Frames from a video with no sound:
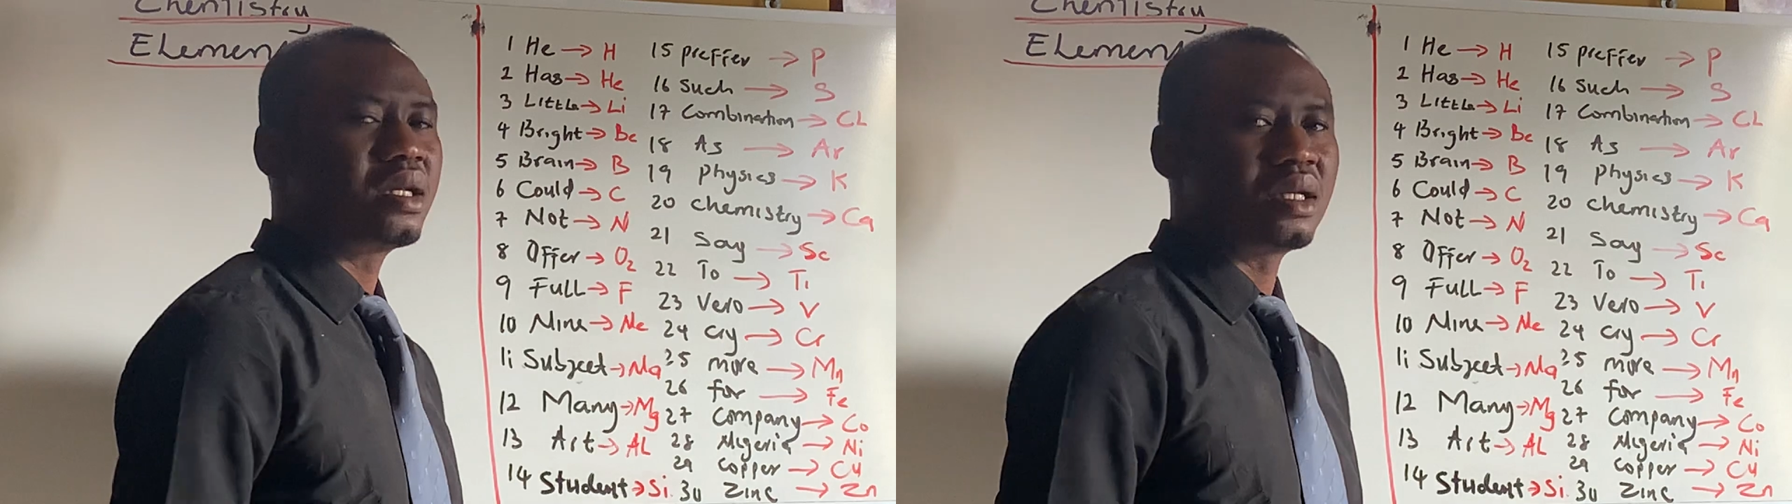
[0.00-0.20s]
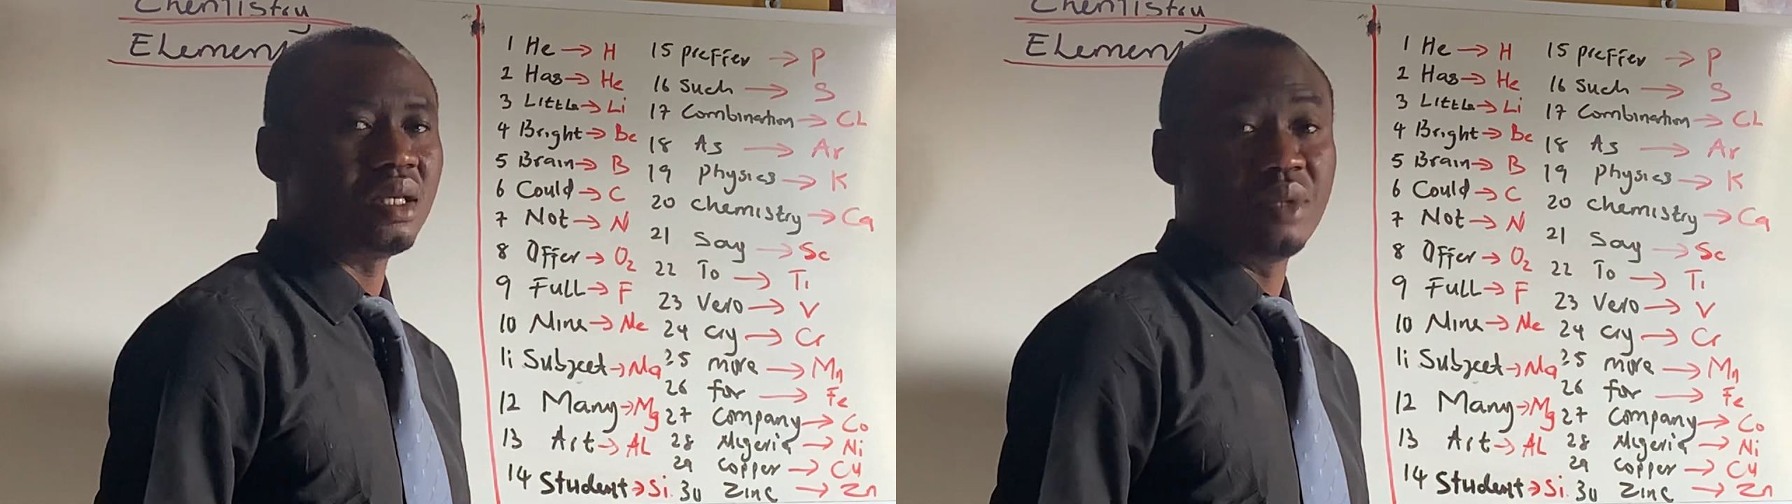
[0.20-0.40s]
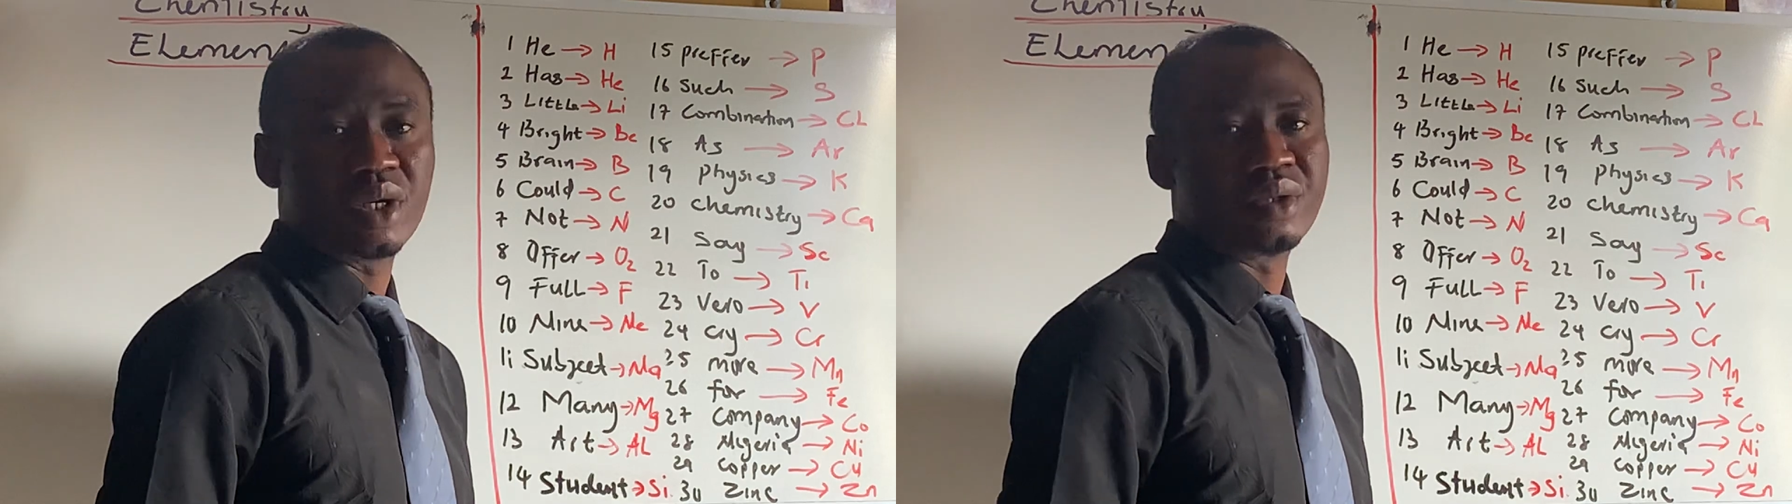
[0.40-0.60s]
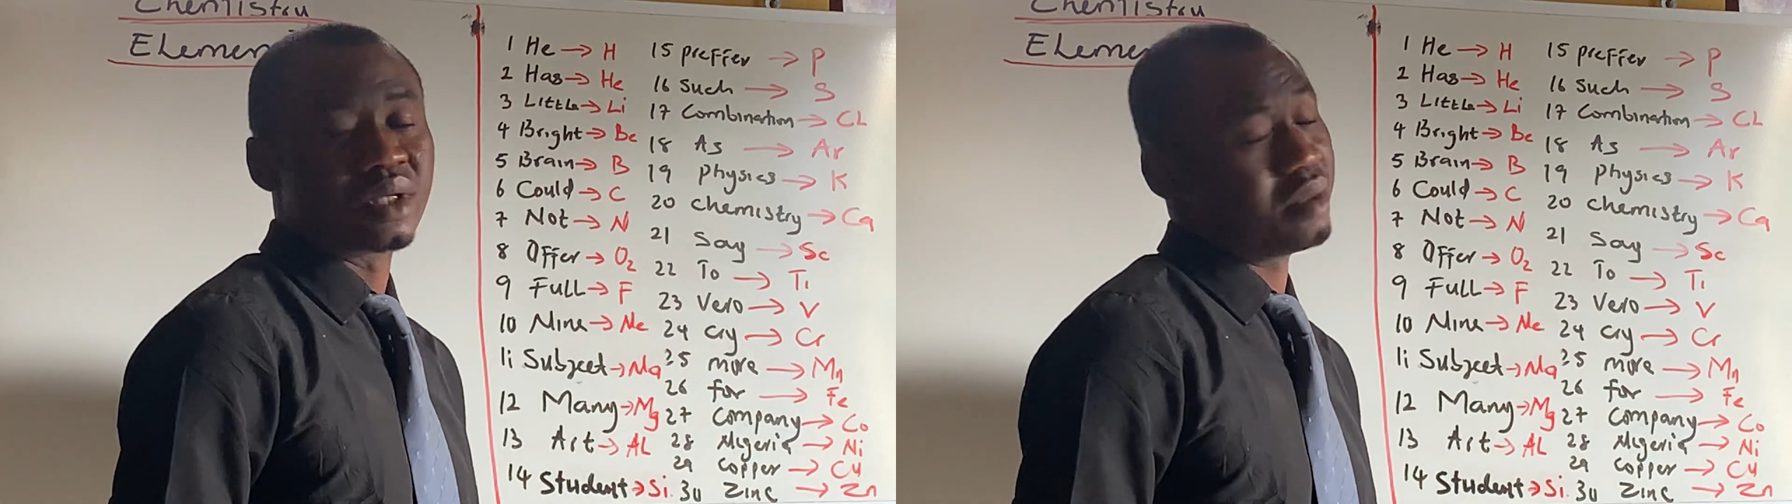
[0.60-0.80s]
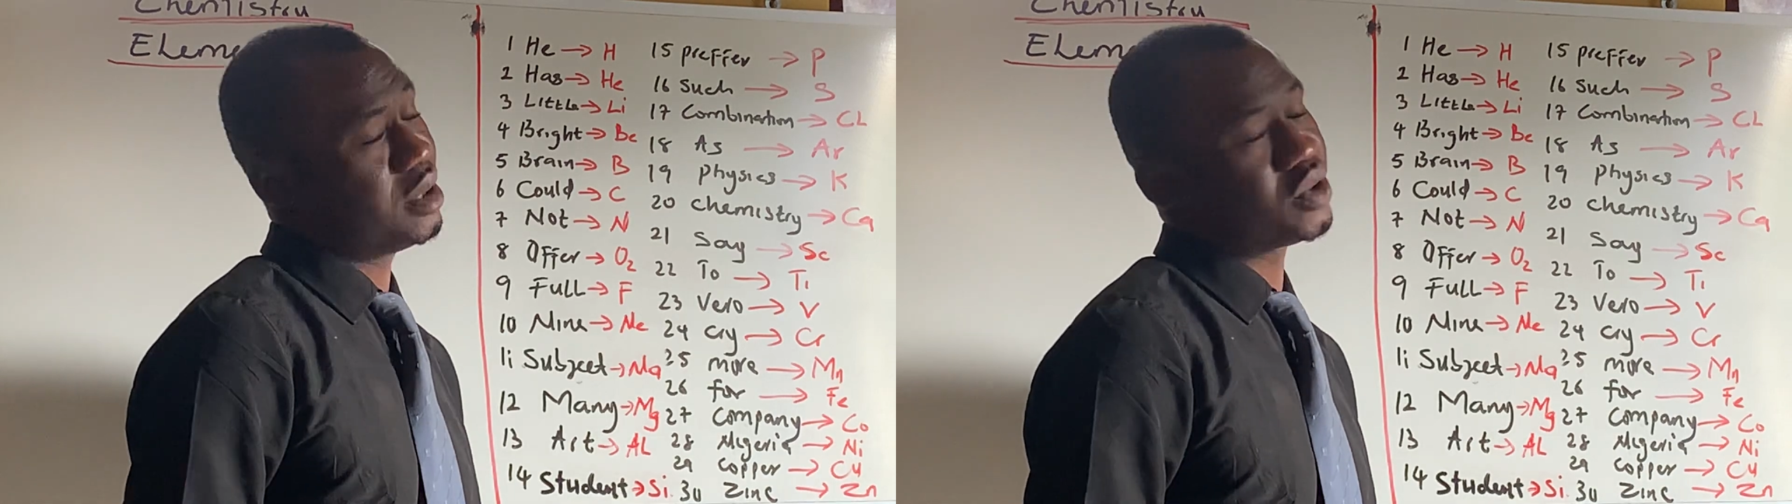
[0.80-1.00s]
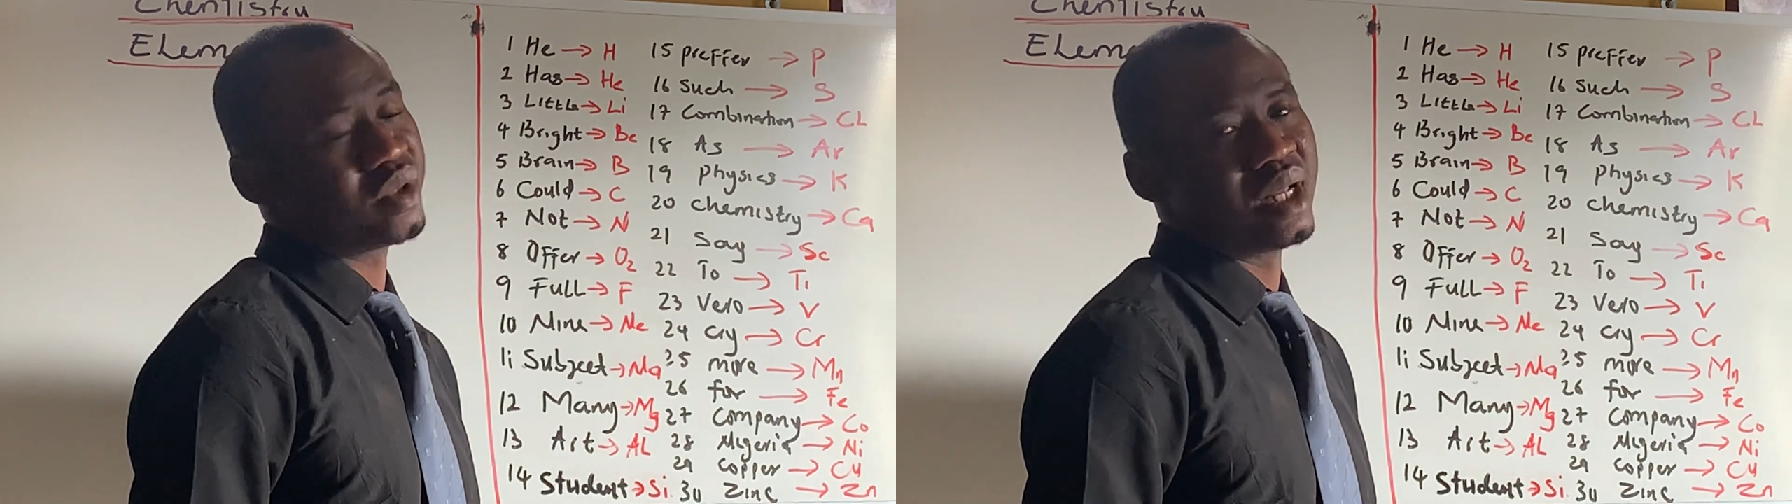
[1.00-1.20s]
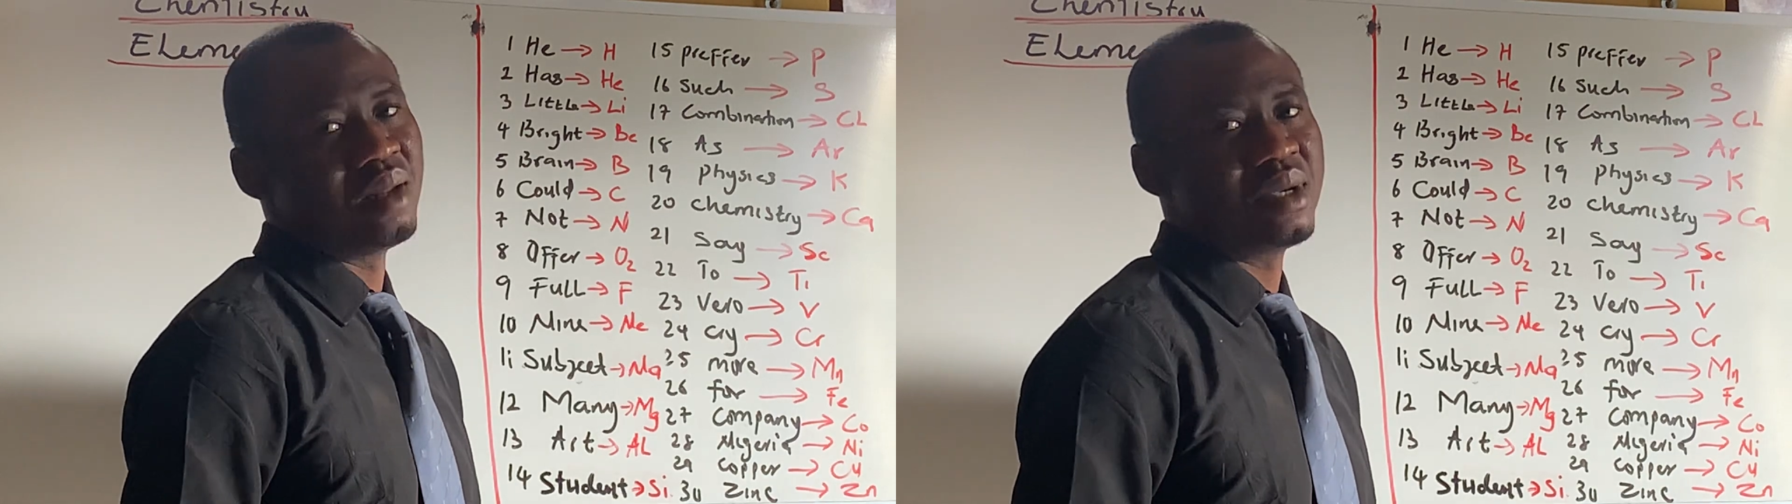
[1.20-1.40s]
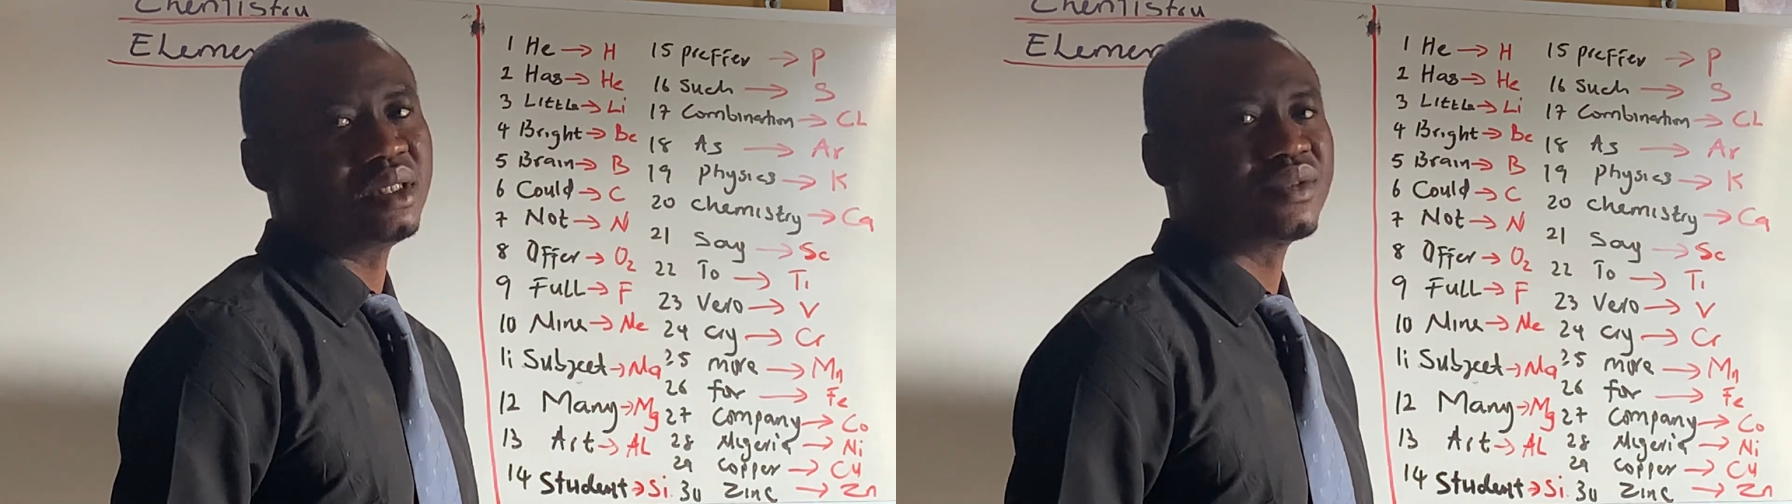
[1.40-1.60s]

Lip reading: chemistry elements